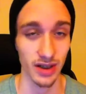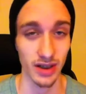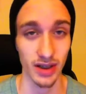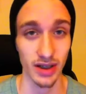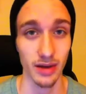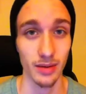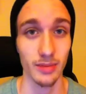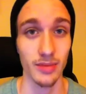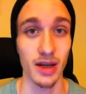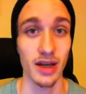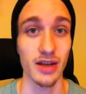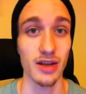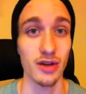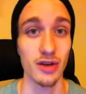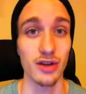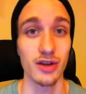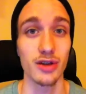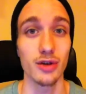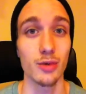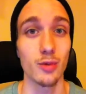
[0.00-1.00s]
income that you
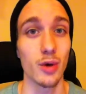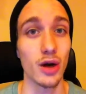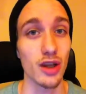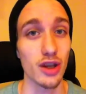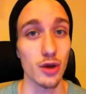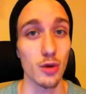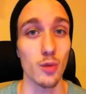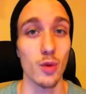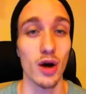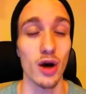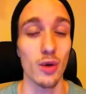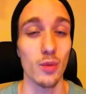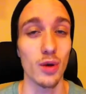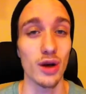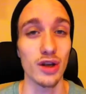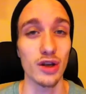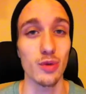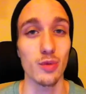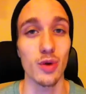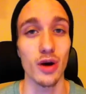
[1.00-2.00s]
can do what you want,
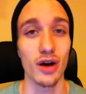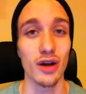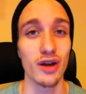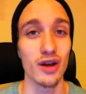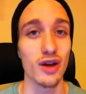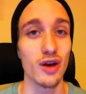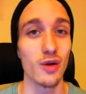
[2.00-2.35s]
when you want,